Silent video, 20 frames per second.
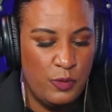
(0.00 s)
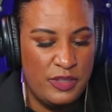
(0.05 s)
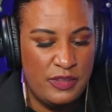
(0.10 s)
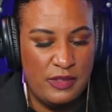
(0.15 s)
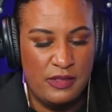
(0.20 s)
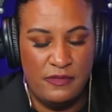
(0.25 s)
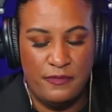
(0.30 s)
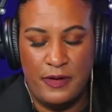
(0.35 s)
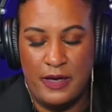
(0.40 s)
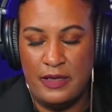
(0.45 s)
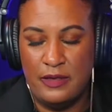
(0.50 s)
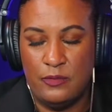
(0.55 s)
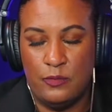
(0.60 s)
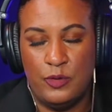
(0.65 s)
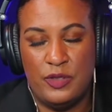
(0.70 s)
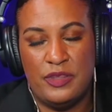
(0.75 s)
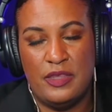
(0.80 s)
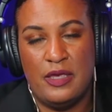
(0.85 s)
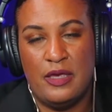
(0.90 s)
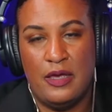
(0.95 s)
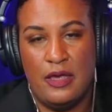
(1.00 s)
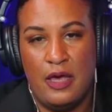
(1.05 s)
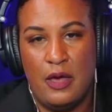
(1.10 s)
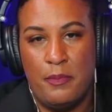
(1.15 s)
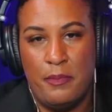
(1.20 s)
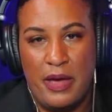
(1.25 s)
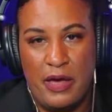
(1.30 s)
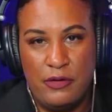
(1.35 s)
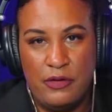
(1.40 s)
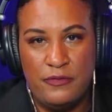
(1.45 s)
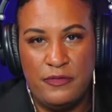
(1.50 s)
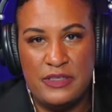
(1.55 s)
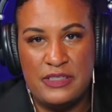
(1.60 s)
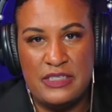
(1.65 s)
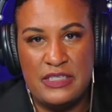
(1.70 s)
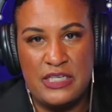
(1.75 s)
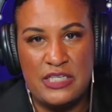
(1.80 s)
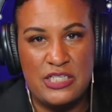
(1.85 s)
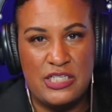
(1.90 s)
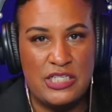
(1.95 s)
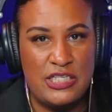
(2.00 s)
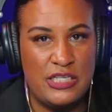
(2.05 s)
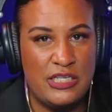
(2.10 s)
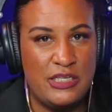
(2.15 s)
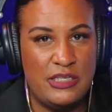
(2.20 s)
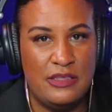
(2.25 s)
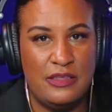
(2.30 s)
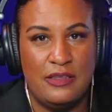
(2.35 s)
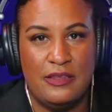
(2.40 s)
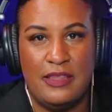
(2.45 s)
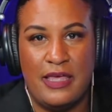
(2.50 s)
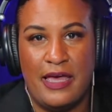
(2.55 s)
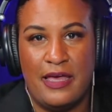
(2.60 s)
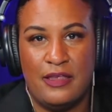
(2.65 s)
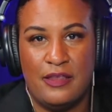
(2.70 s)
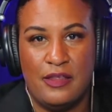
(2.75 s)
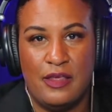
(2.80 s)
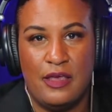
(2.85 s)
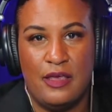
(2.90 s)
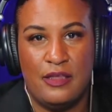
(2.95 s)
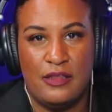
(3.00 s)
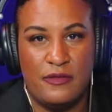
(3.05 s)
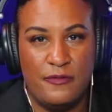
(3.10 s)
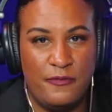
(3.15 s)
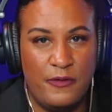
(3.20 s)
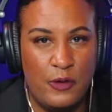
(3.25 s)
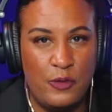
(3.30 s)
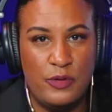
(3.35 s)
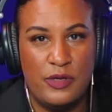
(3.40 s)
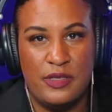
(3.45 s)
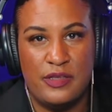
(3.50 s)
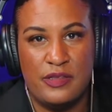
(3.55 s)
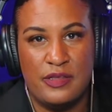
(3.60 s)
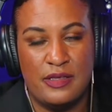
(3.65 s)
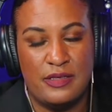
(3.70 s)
this fight, with the amount of attention that is focused,